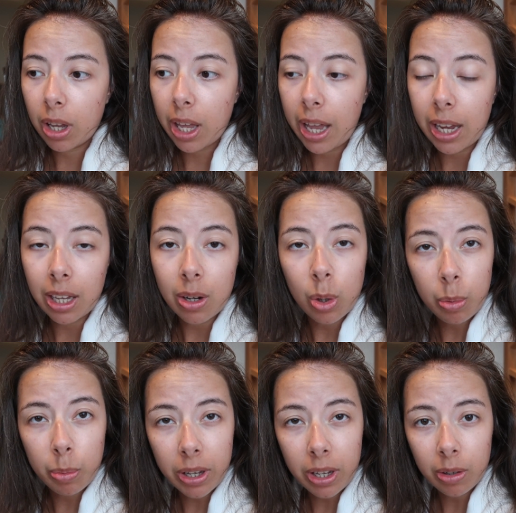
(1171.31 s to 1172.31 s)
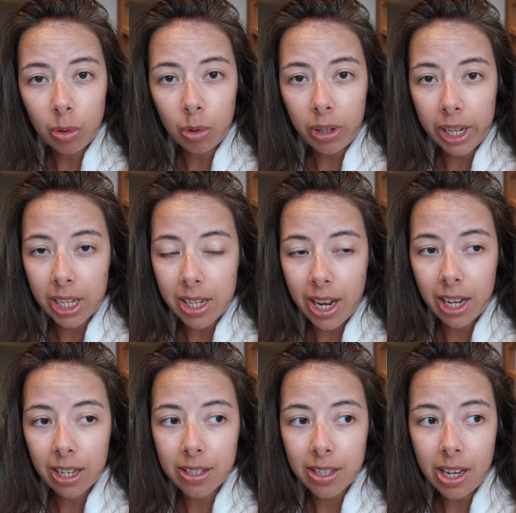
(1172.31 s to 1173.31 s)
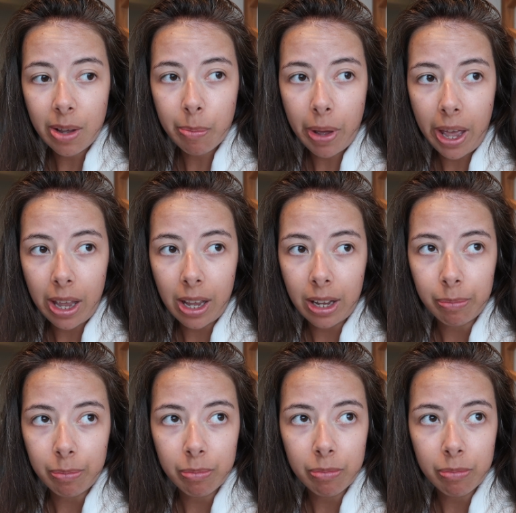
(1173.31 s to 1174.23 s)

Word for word: getting an Uber or like a taxi and paying